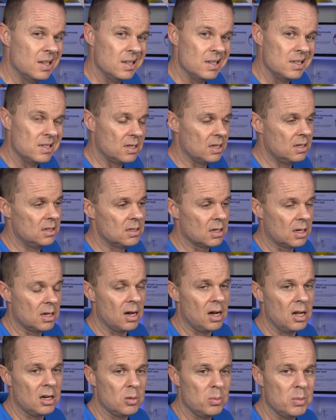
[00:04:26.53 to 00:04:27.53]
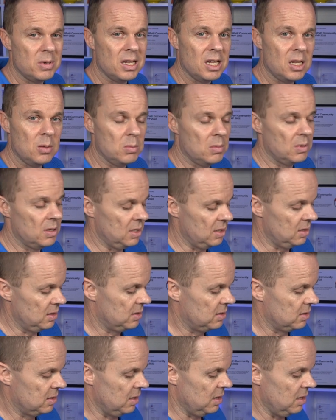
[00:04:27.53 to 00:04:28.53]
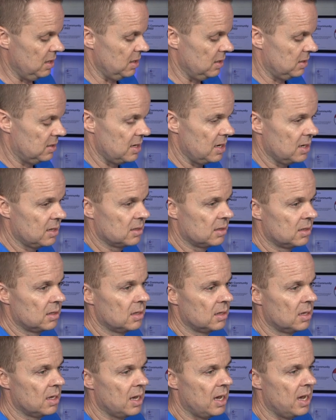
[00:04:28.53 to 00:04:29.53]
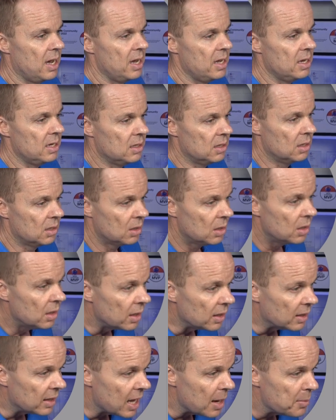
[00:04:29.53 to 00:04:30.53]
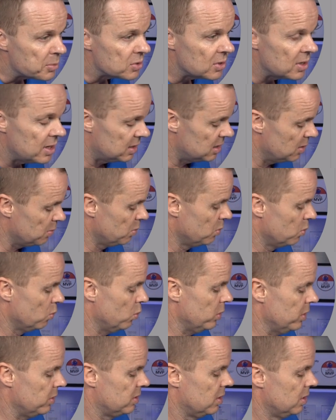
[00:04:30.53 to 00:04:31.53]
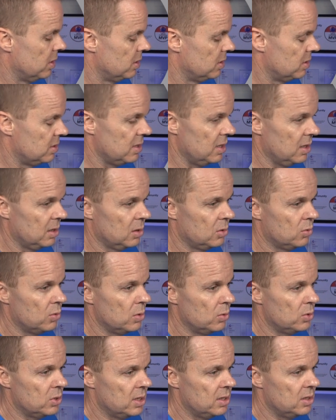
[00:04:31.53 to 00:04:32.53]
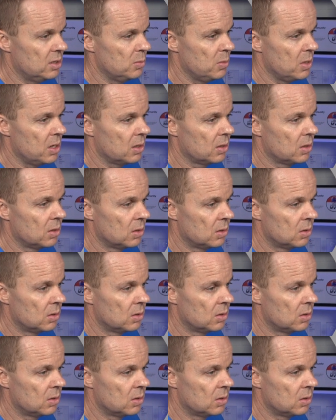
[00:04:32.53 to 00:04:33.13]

Since a column name is a text, I encapsulate them with single quotation marks.